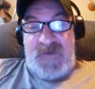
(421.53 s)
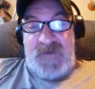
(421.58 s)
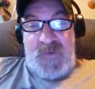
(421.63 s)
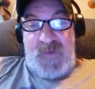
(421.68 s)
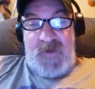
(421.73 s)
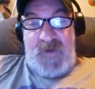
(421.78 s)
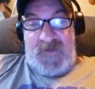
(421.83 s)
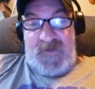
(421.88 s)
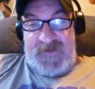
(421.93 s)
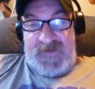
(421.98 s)

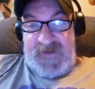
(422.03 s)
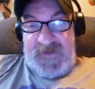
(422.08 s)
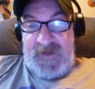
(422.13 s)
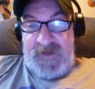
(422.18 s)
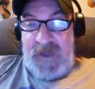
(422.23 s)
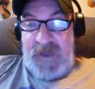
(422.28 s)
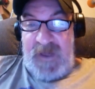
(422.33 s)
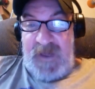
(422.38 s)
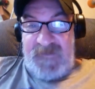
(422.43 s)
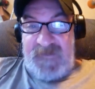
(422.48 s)
Wilkinson
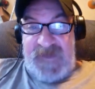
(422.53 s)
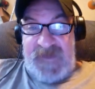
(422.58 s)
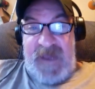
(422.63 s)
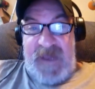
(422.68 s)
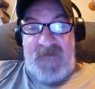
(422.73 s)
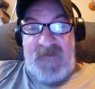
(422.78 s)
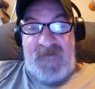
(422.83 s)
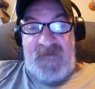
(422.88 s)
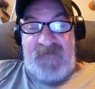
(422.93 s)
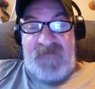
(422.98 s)
comes
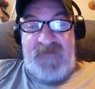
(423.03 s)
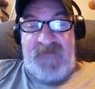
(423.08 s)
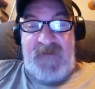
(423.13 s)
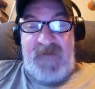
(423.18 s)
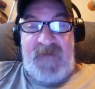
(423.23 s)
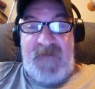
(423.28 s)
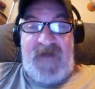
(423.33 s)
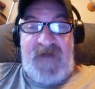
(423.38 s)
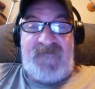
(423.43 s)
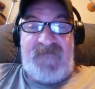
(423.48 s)
out on the
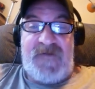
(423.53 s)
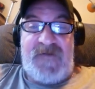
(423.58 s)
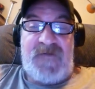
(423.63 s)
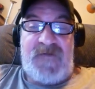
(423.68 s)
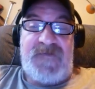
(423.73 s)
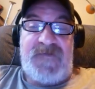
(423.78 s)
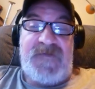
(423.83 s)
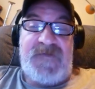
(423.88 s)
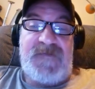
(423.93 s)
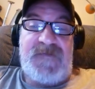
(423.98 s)
football field
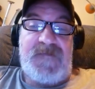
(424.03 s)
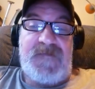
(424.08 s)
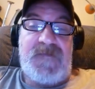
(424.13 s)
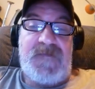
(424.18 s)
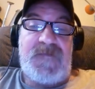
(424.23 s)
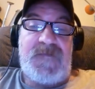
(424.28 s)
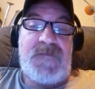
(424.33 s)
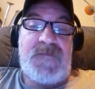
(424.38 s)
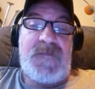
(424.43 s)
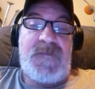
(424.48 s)

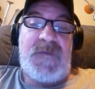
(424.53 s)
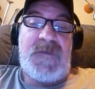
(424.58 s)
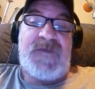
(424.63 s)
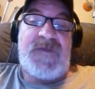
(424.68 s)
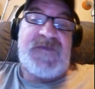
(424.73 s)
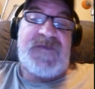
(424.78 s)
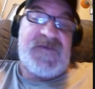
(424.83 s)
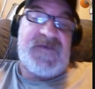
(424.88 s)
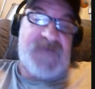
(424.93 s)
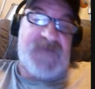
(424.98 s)
and
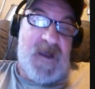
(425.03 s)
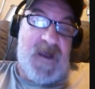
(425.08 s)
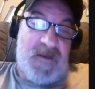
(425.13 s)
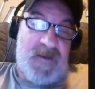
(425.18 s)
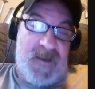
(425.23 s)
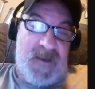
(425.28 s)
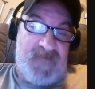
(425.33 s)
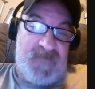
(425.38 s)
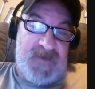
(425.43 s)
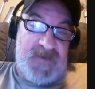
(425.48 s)
says, All
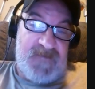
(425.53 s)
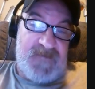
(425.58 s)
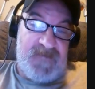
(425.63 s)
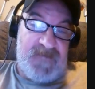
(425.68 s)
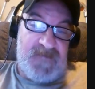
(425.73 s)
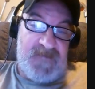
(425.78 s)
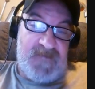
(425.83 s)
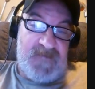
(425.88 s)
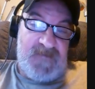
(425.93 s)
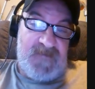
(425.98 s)
of you,
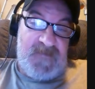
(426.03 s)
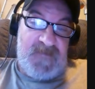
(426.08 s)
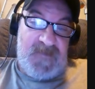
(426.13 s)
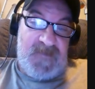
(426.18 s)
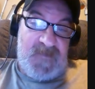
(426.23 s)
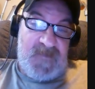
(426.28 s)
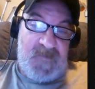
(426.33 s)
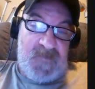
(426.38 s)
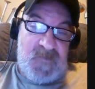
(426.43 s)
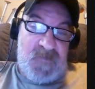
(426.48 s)

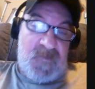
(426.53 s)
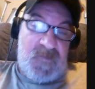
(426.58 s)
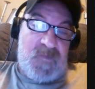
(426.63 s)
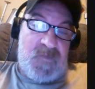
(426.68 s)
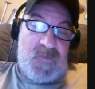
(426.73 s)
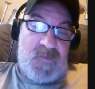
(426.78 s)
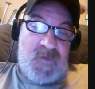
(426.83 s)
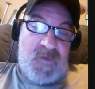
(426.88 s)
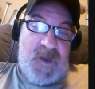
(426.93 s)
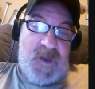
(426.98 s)

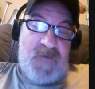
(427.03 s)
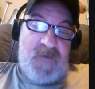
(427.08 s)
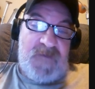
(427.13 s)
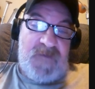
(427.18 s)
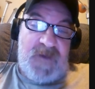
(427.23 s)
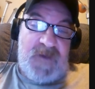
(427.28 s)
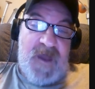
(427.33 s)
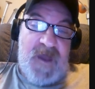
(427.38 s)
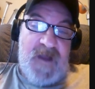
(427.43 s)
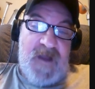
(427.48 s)
go to
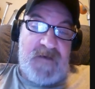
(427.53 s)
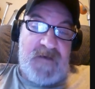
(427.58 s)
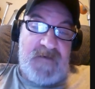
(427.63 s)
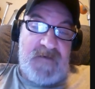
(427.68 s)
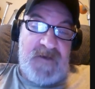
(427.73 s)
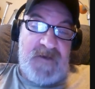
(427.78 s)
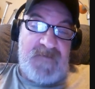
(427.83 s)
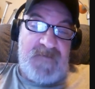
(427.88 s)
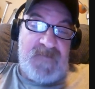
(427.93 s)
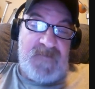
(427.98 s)
the locker
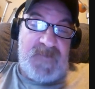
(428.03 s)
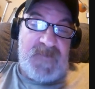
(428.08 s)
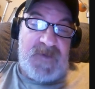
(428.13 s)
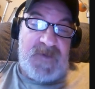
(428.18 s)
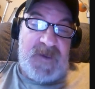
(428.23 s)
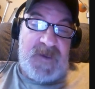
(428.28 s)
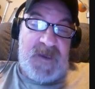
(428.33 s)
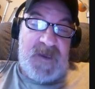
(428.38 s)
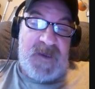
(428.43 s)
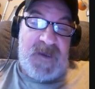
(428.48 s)
room,
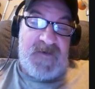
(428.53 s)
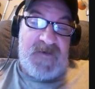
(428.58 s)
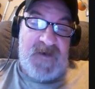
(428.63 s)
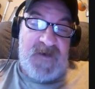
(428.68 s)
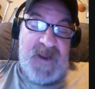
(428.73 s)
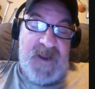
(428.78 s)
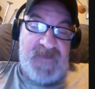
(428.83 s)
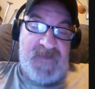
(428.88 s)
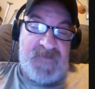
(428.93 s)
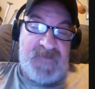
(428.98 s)

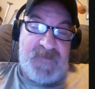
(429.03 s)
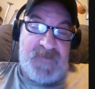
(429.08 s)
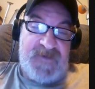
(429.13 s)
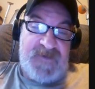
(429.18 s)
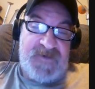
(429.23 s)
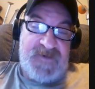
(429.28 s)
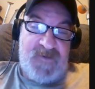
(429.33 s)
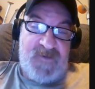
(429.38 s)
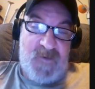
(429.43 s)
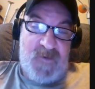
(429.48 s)
undress,
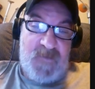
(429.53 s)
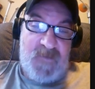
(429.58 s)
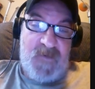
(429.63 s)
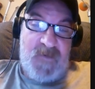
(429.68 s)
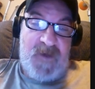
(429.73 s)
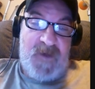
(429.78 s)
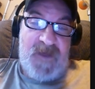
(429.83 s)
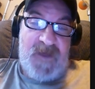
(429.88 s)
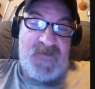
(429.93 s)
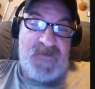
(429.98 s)
put your normal
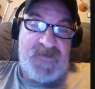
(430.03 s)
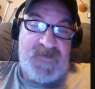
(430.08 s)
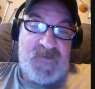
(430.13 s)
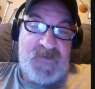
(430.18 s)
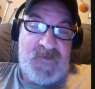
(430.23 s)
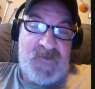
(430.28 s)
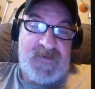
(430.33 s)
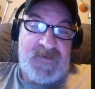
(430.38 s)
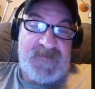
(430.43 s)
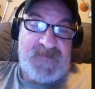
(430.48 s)
clothes
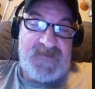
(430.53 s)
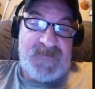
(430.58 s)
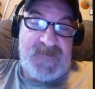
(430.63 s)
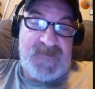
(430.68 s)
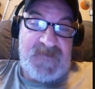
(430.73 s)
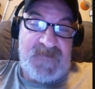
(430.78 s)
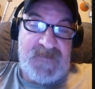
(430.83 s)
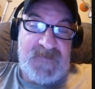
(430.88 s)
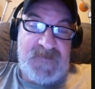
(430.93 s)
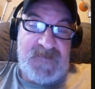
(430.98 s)
on,
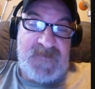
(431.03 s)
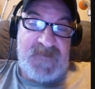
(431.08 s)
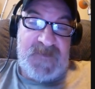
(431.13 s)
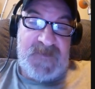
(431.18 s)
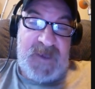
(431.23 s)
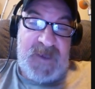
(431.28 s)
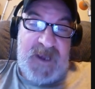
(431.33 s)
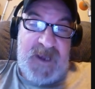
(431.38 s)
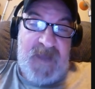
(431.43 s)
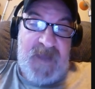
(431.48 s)

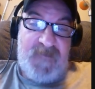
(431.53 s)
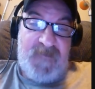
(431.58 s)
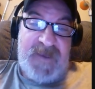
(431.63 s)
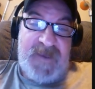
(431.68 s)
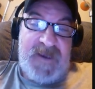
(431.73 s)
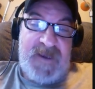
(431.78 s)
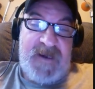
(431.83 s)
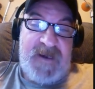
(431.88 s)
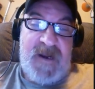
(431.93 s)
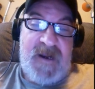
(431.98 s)
and I'll
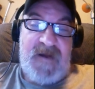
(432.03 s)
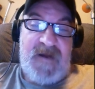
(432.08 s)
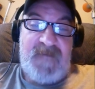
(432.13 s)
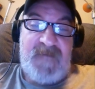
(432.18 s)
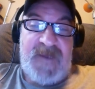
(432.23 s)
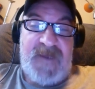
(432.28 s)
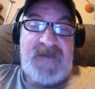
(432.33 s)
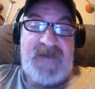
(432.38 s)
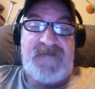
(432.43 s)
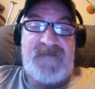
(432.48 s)
be in there in a
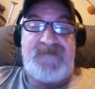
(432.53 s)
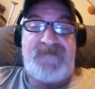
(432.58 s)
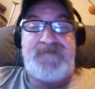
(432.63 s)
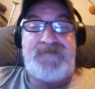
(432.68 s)
minute.